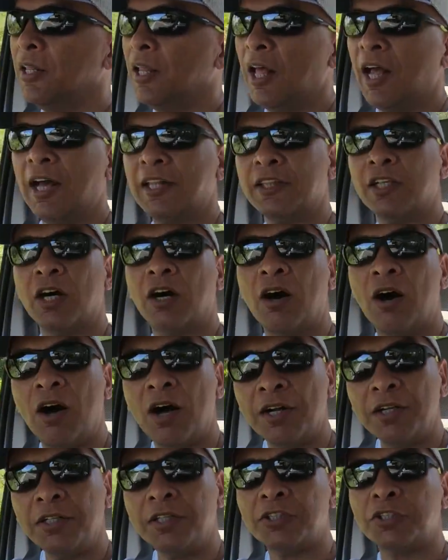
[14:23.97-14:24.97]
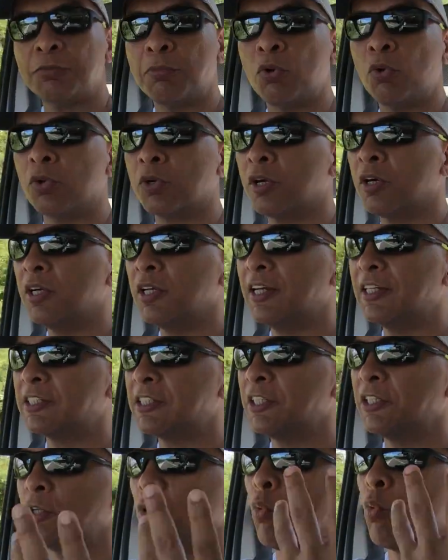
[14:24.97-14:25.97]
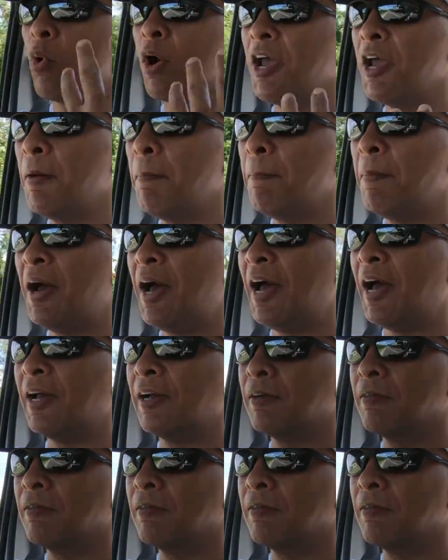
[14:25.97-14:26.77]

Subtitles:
and the Honda's motor is in the way back